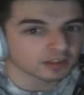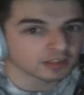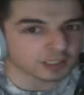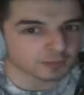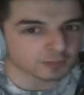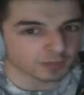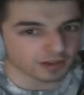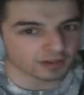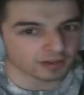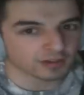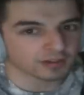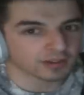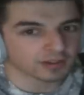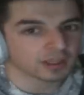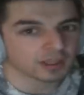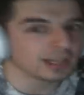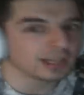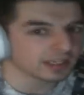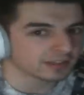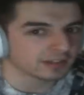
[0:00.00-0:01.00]
This bit.
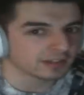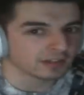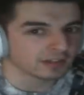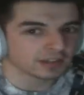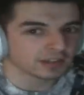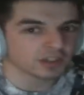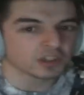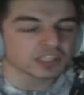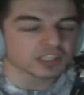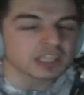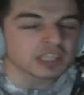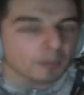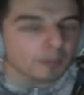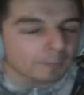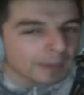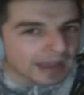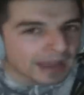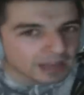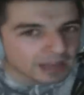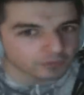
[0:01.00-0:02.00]
Listen. Because he
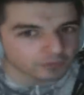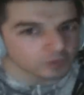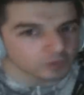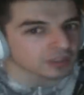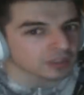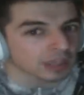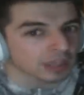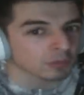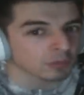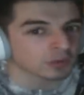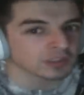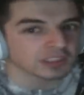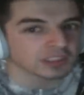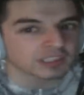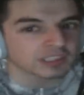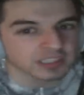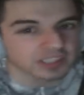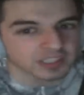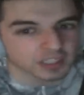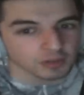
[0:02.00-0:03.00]
got banned on RuneScape. What was
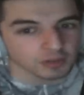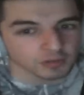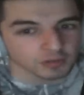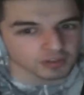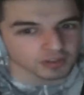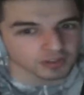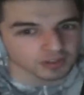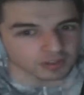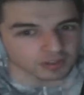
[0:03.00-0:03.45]
his excuse?